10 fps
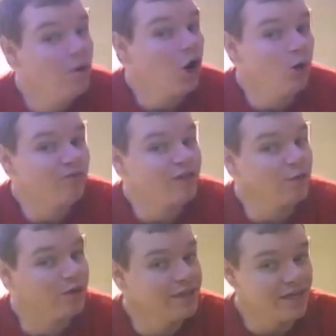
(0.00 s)
But hopefully
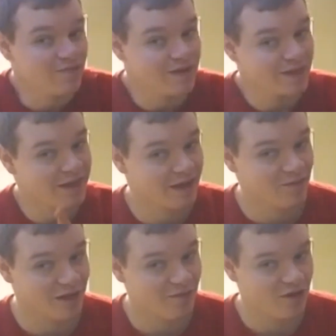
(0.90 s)
one day SpeedStacks
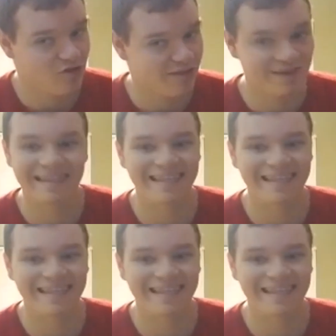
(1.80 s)
might sponsor me.